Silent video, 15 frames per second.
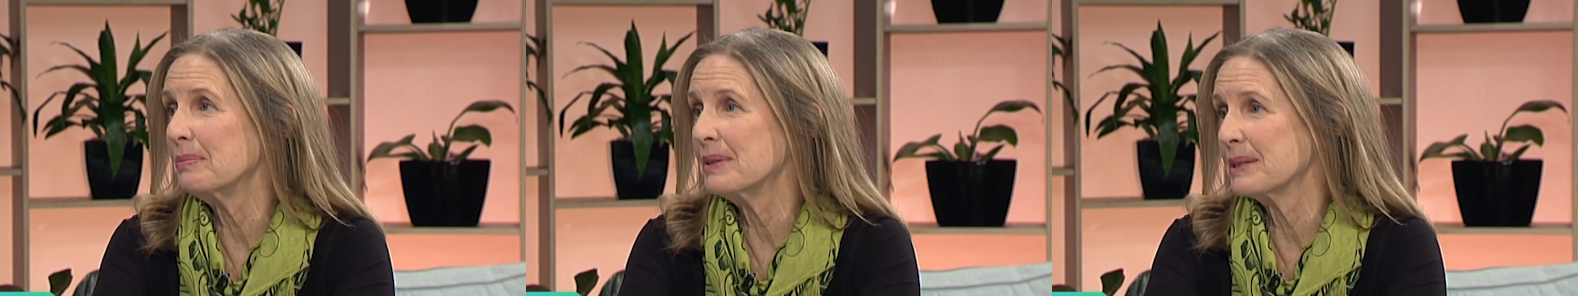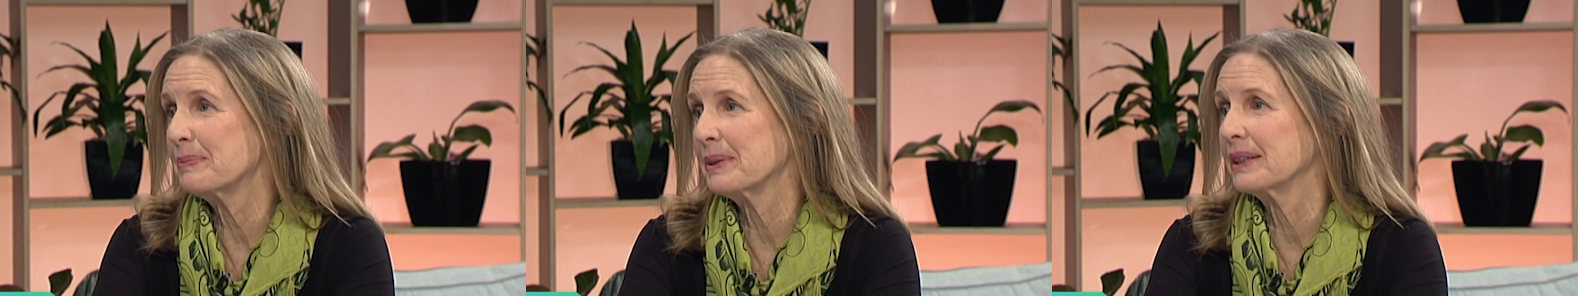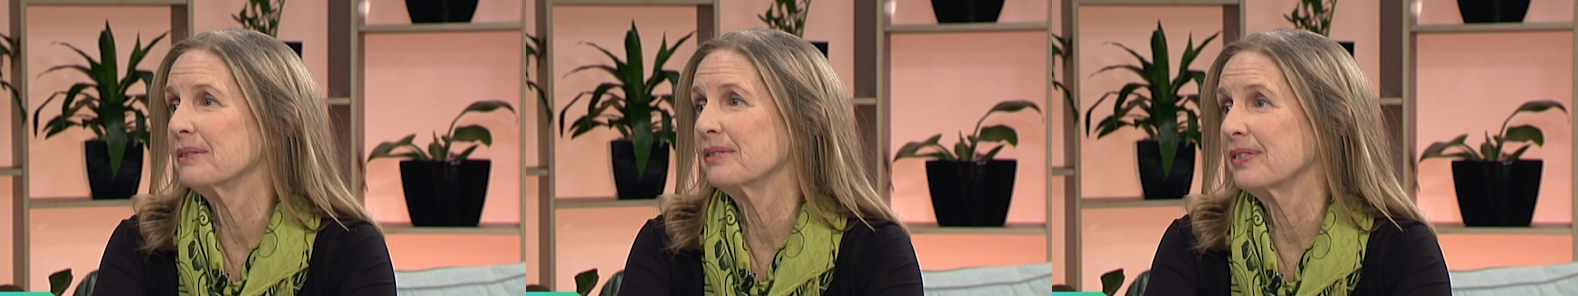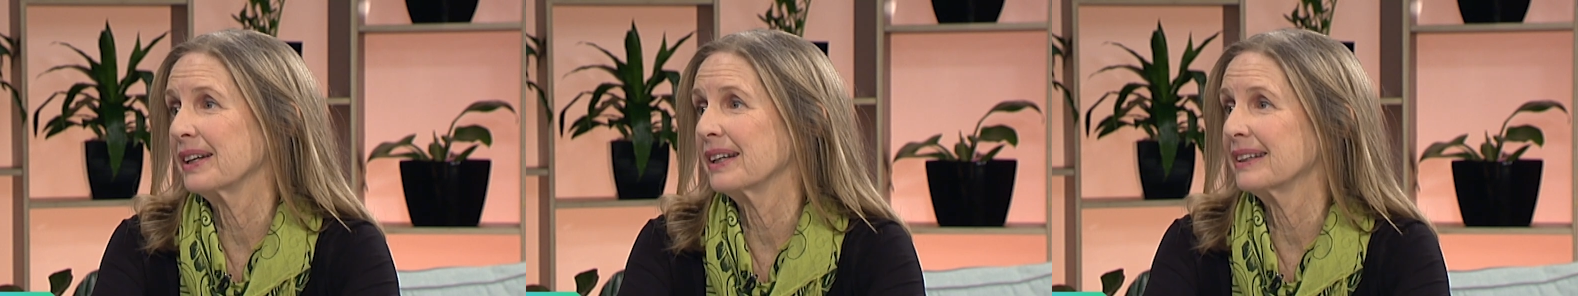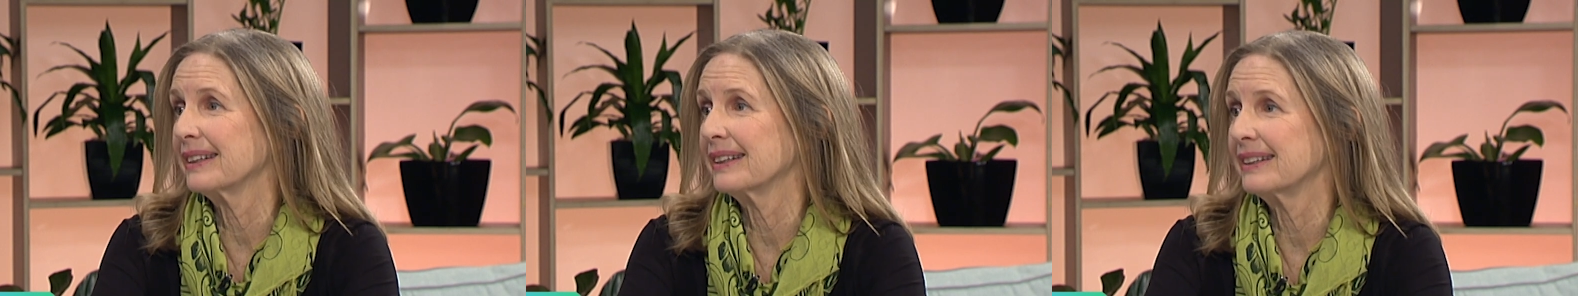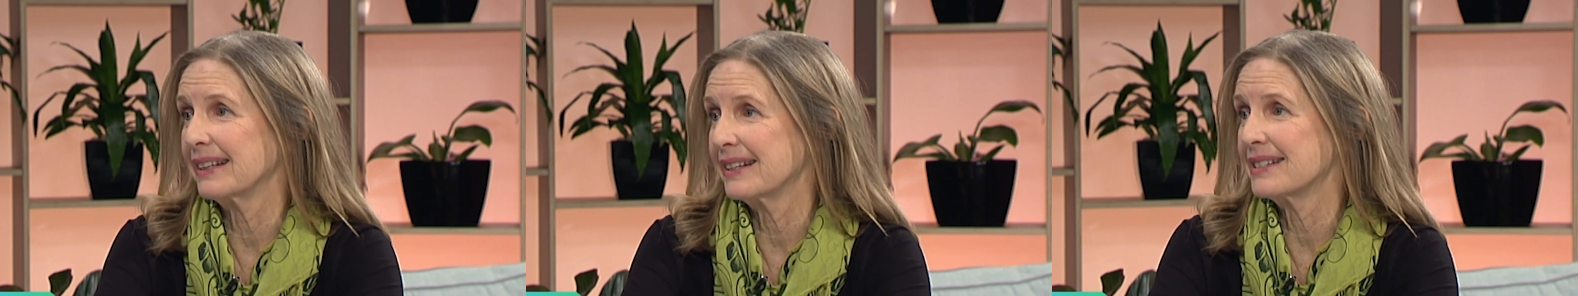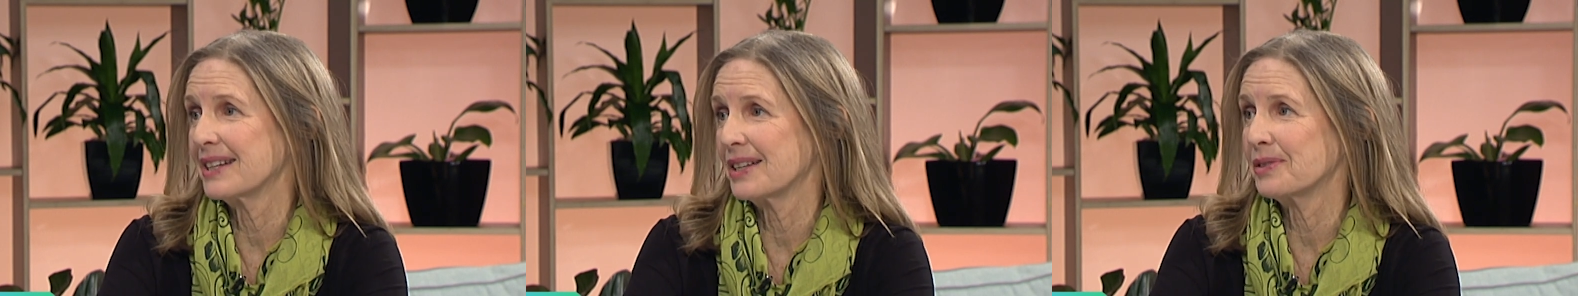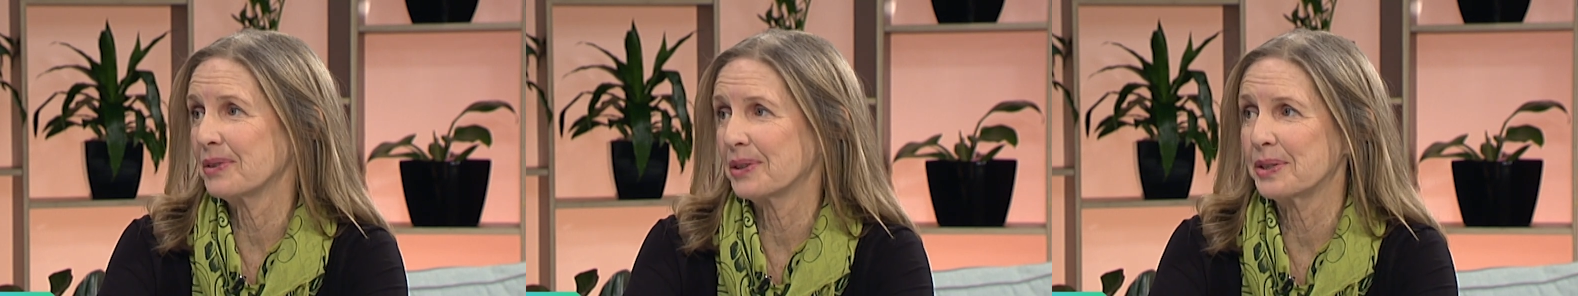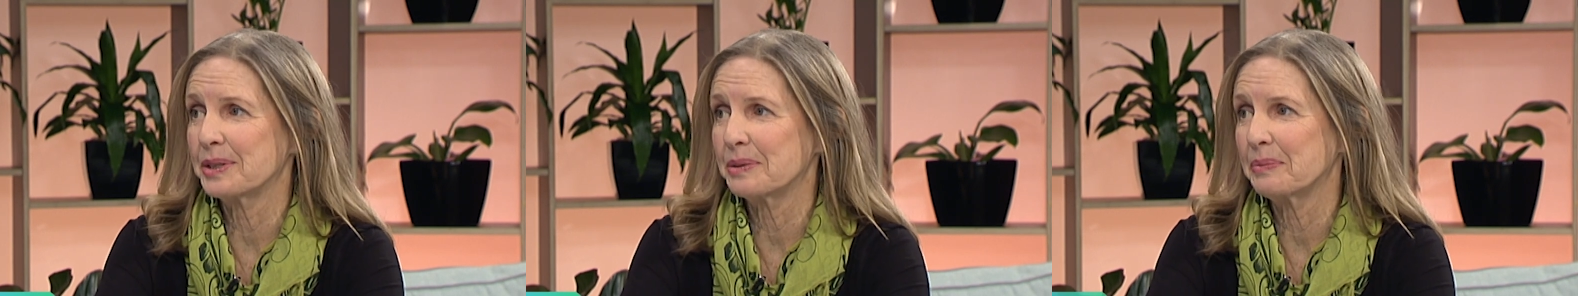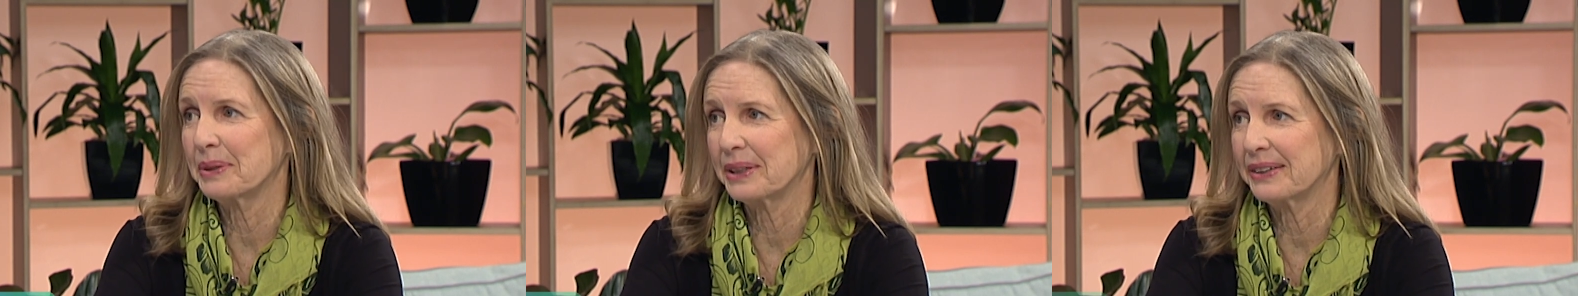It's been a fairly intense
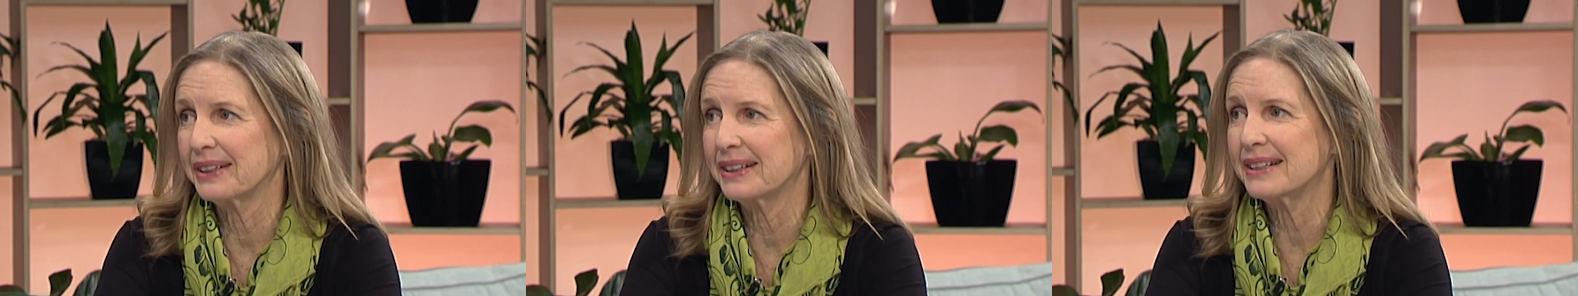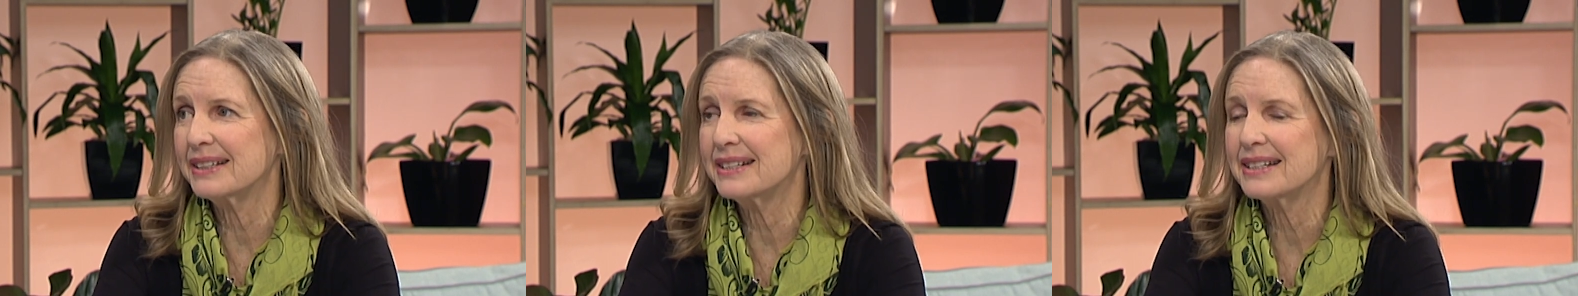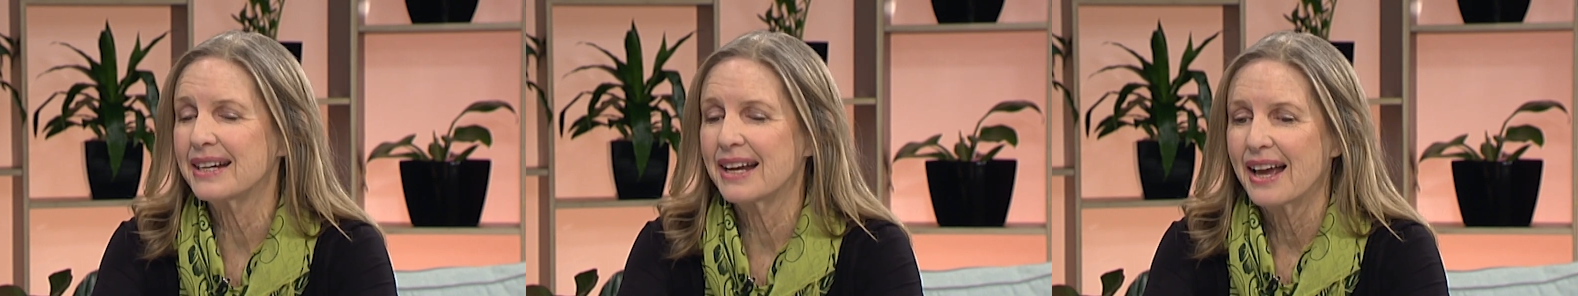rehearsal period.